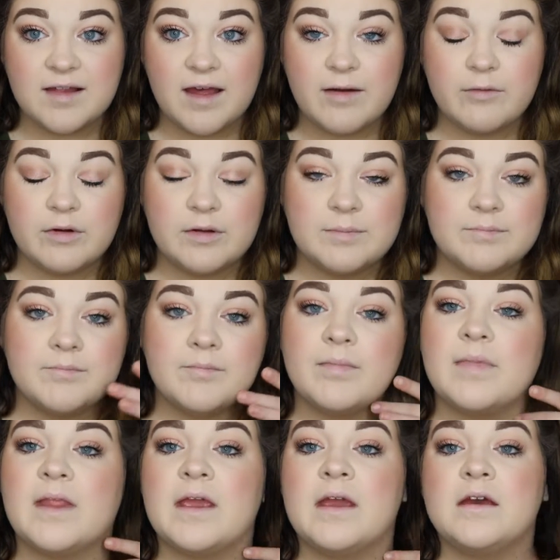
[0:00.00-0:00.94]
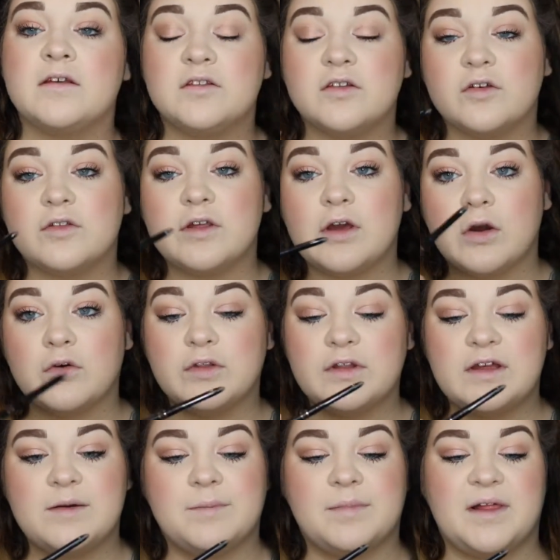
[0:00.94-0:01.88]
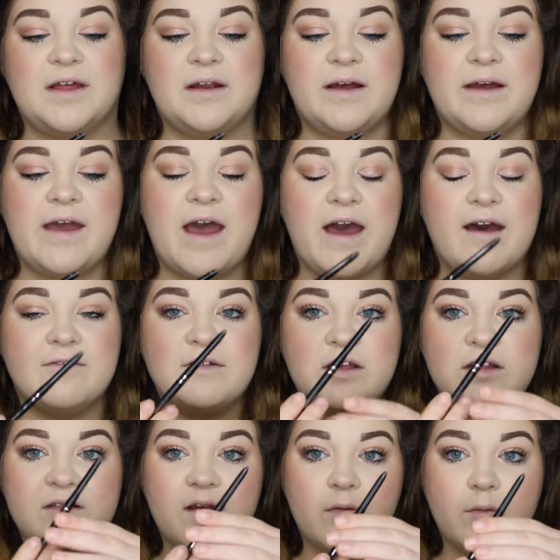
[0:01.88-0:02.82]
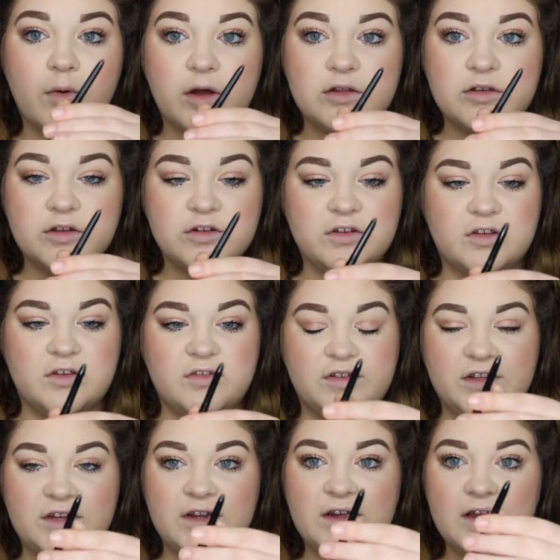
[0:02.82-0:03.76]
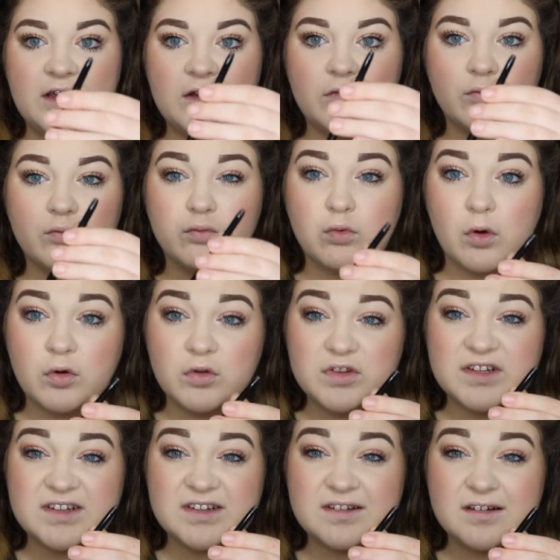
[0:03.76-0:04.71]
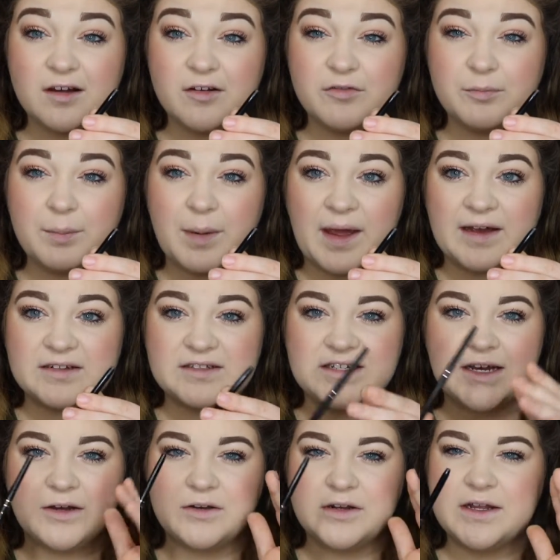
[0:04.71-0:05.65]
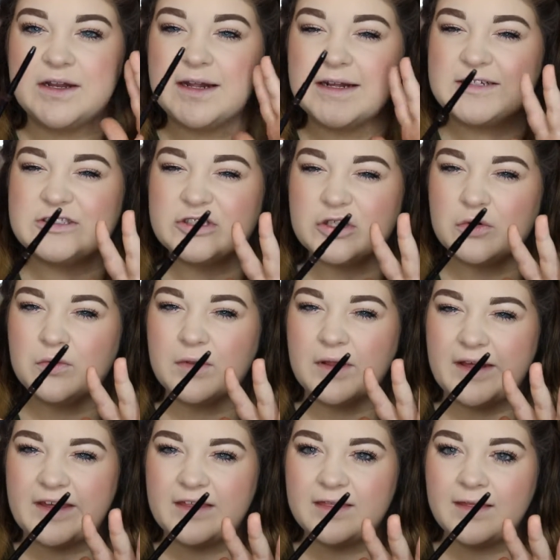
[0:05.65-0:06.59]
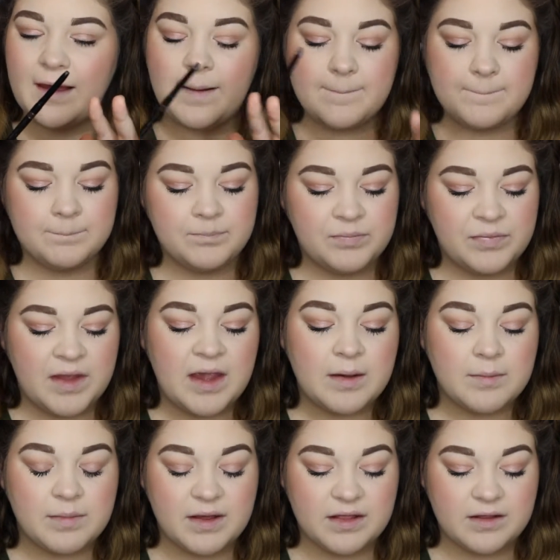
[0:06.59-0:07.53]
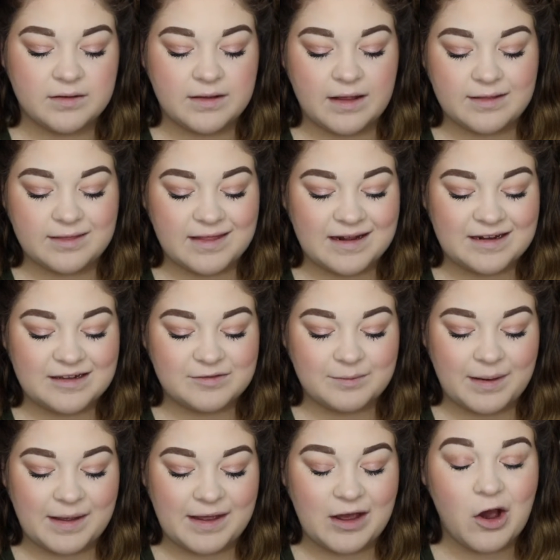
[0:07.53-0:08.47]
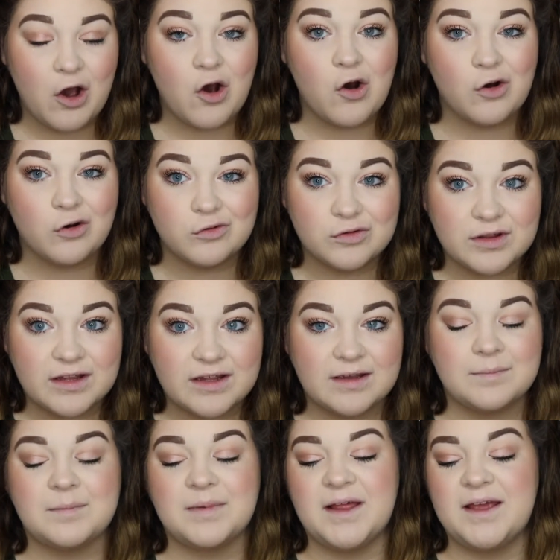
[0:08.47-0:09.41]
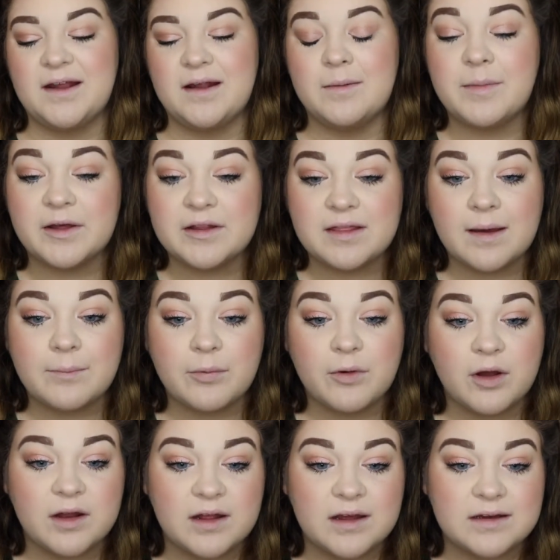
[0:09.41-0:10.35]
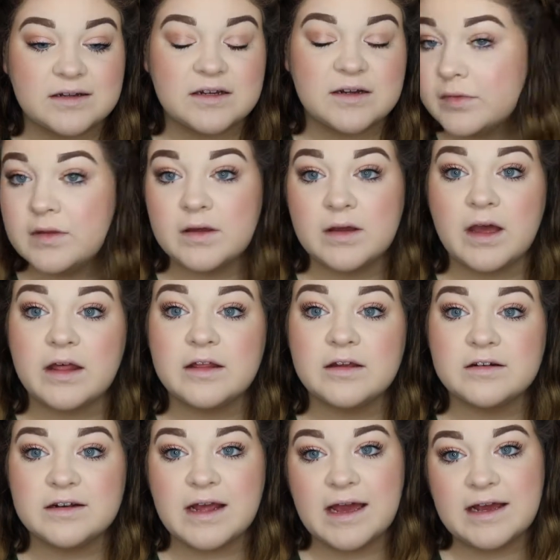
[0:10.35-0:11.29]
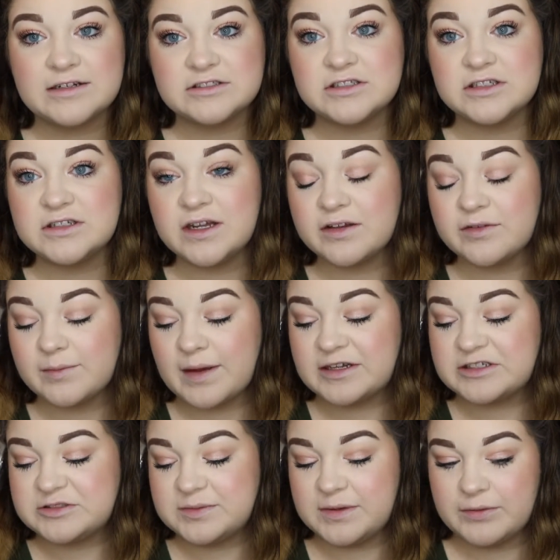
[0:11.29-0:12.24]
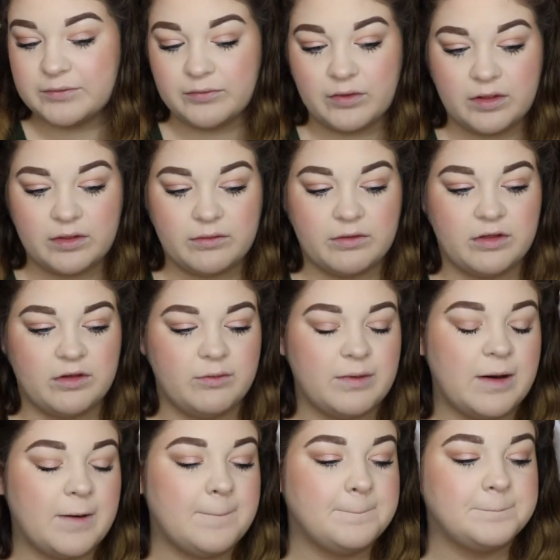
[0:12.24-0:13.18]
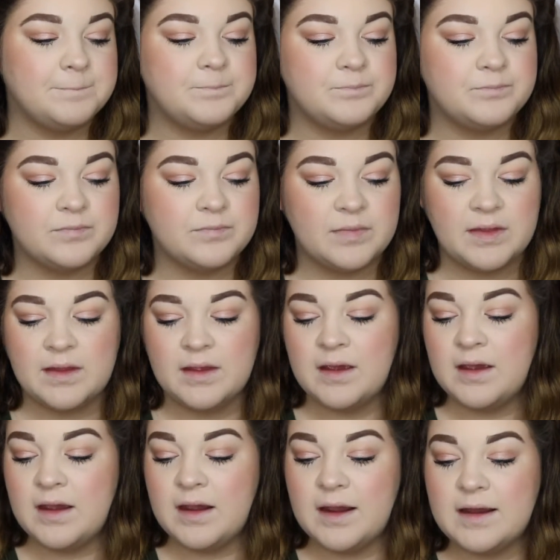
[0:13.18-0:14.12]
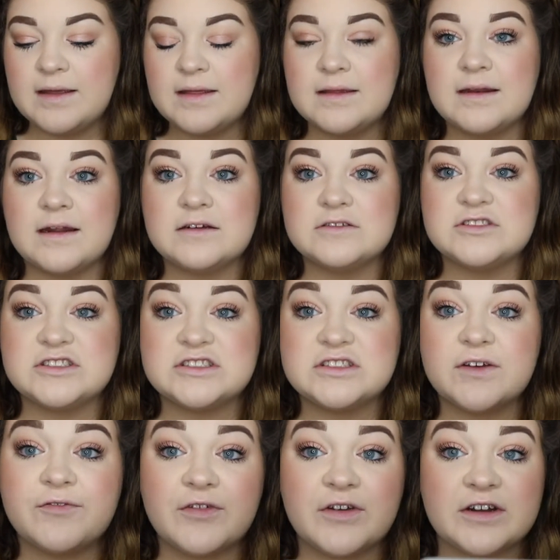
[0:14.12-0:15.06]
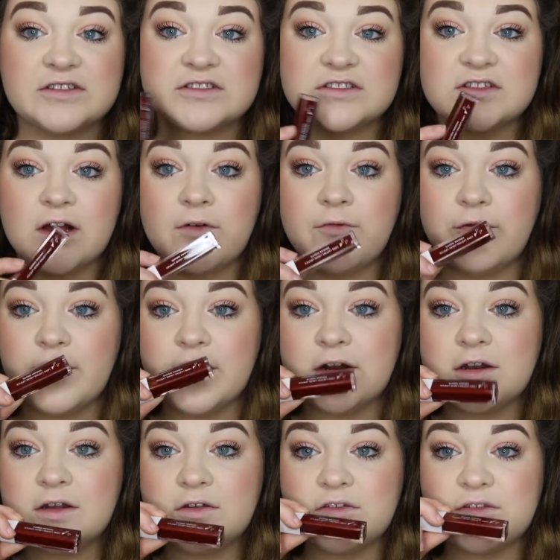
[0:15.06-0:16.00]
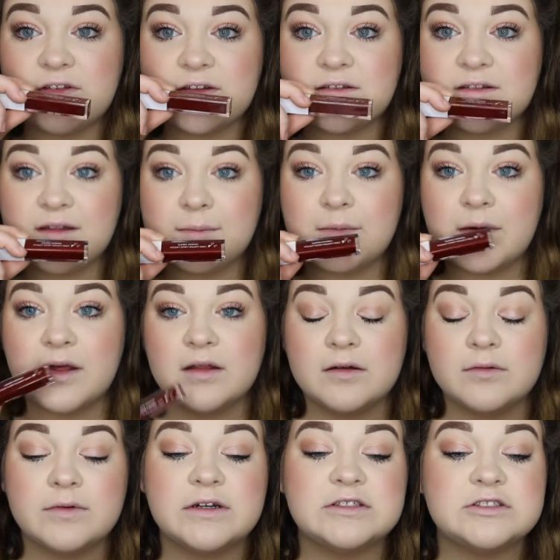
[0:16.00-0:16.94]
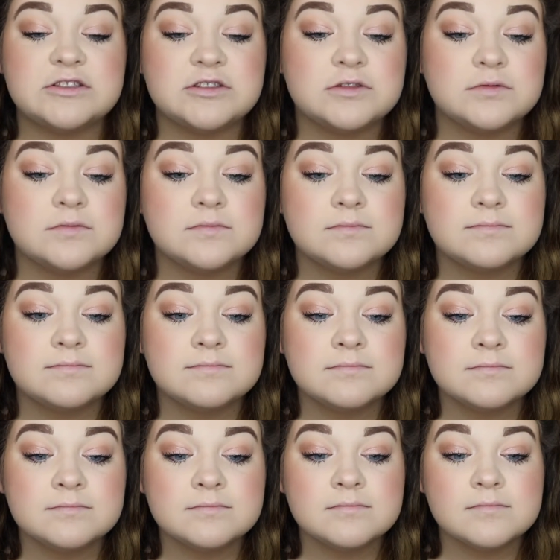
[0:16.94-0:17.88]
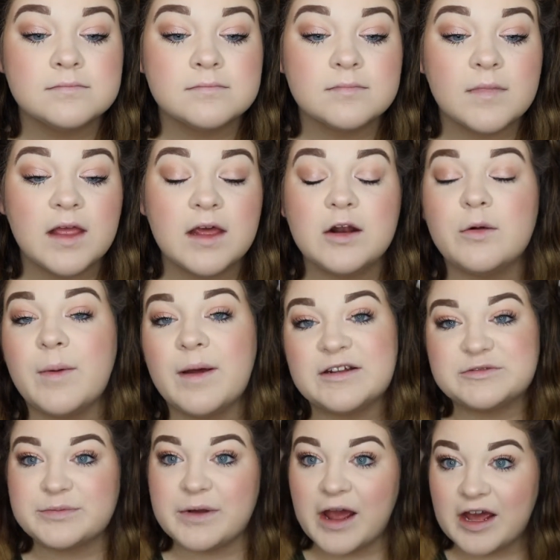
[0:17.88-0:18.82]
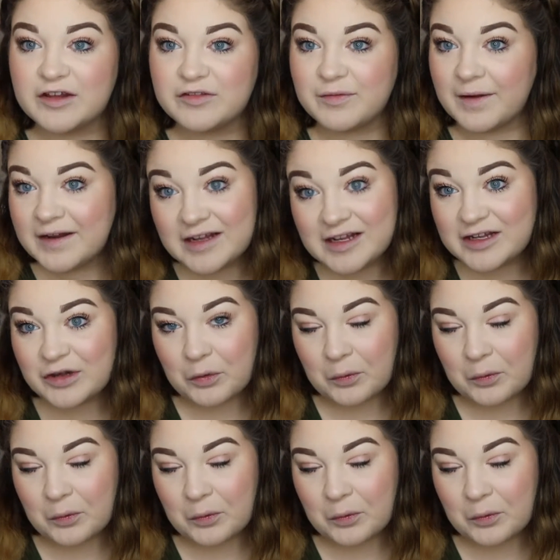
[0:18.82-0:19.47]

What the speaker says: that one. So the only complaint I have is that while you're using it, it rolls itself back down, and I don't like that. But other than that, that is my only complaint about that product. The color actually does match me really, really well. And then now just to finish this off, we're going to use this lip color, which it'll match my eyes fine. It's